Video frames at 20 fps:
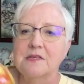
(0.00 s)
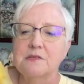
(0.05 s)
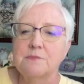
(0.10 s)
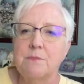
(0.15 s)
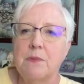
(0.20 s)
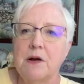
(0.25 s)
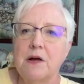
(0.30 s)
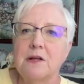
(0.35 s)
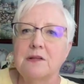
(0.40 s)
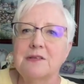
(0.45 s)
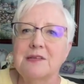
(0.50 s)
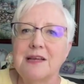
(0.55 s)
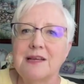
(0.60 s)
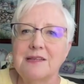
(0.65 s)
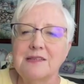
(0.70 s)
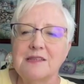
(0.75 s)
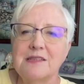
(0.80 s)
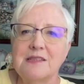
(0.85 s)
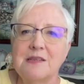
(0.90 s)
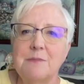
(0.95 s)
this ball
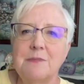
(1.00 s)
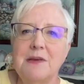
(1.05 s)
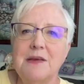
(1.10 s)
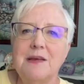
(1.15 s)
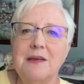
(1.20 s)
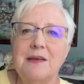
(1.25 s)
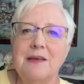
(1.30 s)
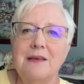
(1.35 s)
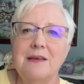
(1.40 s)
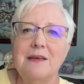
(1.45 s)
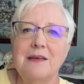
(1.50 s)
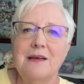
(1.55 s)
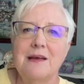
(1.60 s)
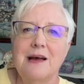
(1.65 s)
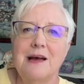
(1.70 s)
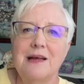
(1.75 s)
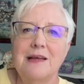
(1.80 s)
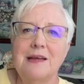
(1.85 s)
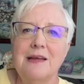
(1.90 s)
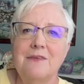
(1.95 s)
tends to be
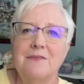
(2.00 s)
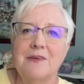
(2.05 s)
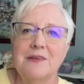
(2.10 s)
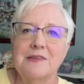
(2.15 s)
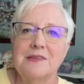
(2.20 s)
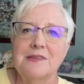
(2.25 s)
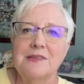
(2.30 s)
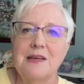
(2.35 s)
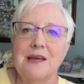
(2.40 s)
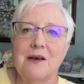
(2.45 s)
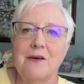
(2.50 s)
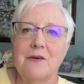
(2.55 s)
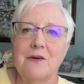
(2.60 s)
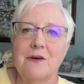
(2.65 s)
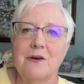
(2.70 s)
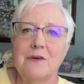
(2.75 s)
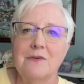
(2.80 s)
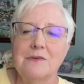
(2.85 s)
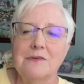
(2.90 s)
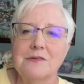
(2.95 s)
uneven. See
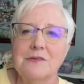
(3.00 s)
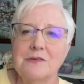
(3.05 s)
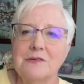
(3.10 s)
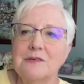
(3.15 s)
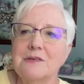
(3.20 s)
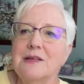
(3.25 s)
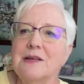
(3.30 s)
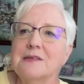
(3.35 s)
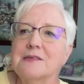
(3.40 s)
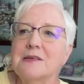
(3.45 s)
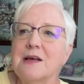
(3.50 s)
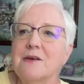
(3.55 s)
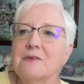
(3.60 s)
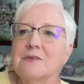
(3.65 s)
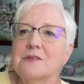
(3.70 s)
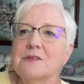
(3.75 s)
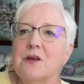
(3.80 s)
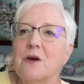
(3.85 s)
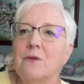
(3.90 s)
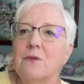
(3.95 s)
how it goes? That's
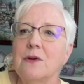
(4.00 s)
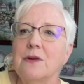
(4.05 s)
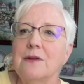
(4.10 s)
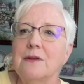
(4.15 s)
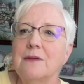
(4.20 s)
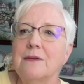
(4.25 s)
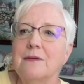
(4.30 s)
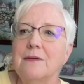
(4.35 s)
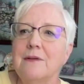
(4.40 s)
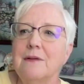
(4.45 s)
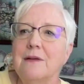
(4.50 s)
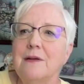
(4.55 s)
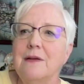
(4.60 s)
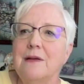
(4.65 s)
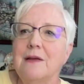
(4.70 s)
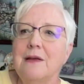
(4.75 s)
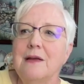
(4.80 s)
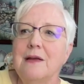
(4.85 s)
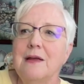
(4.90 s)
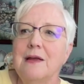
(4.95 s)
how it's going.
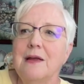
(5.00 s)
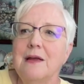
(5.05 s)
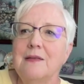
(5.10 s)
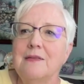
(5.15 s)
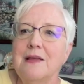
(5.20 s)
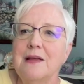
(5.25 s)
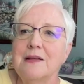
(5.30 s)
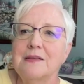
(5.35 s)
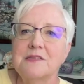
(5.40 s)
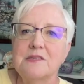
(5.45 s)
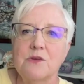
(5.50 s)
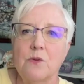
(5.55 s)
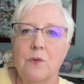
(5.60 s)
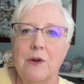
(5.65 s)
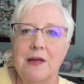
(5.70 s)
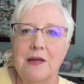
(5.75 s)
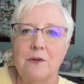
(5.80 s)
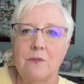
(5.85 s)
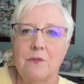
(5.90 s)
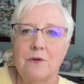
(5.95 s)
And that's the
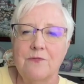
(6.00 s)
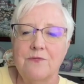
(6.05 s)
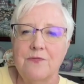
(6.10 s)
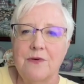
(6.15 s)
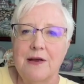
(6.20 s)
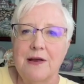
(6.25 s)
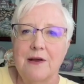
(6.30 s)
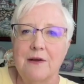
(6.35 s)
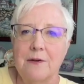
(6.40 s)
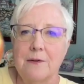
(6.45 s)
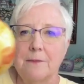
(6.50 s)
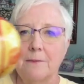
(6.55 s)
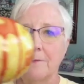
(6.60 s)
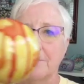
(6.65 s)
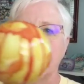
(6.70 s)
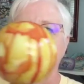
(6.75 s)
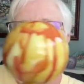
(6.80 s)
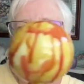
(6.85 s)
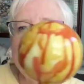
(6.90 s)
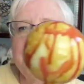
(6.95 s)
way it will fire.